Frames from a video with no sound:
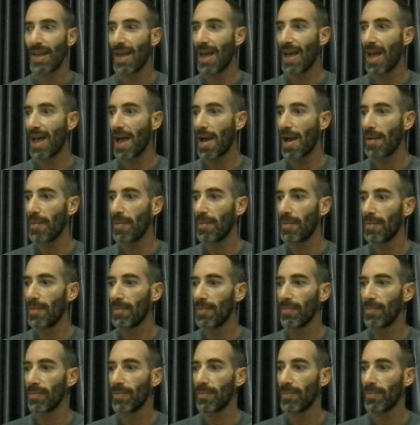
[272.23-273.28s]

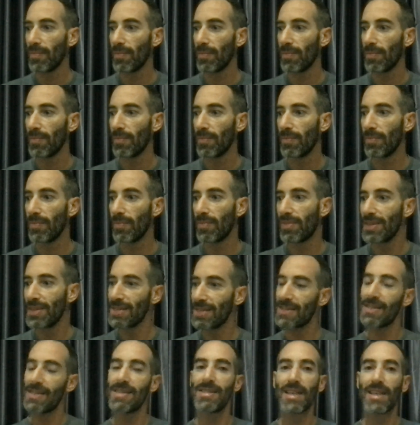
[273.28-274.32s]

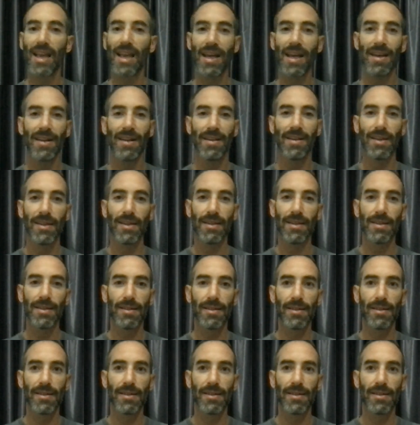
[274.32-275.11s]
this is can,